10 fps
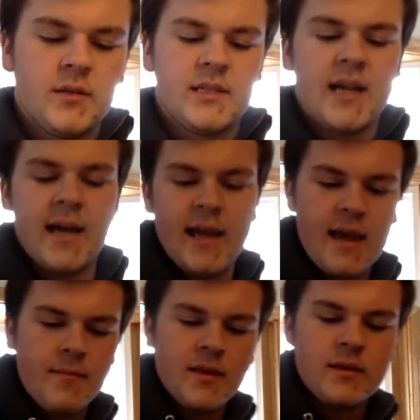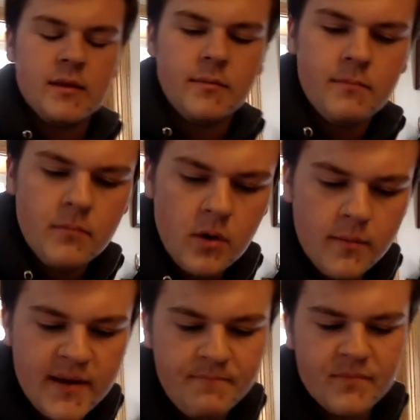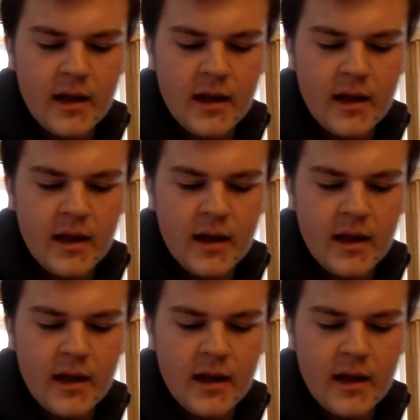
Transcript: So it's tie game at the moment.